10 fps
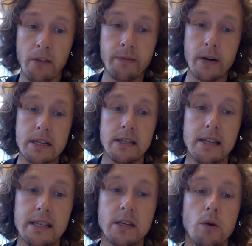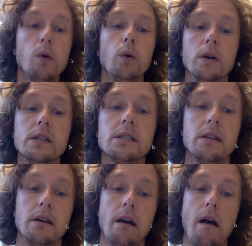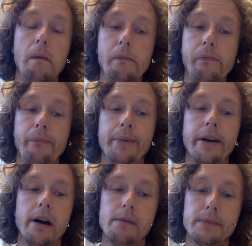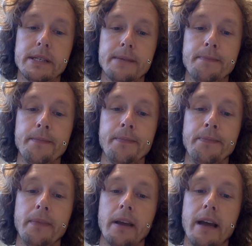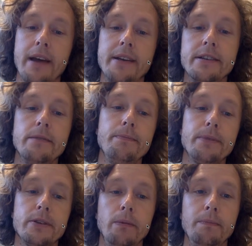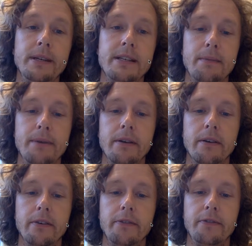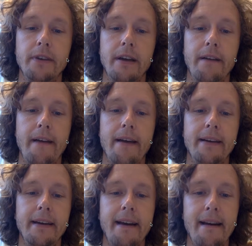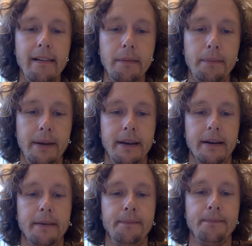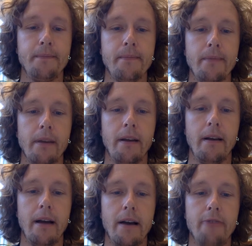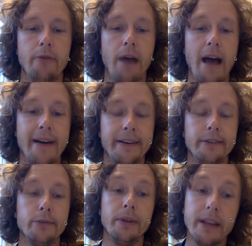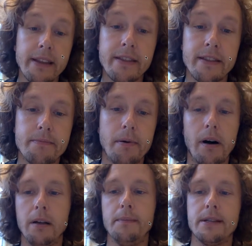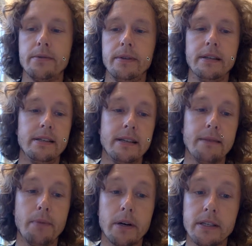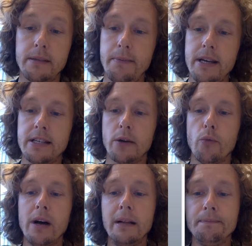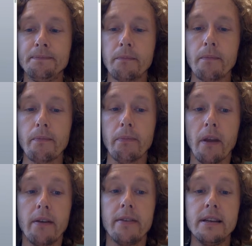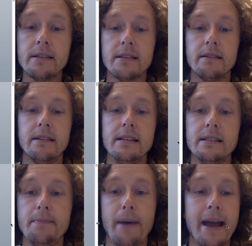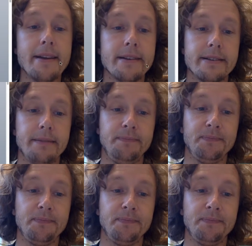for us in this course becomes, can digital media be of any help here for actors within the parliament to initiate participation? Well, this depends.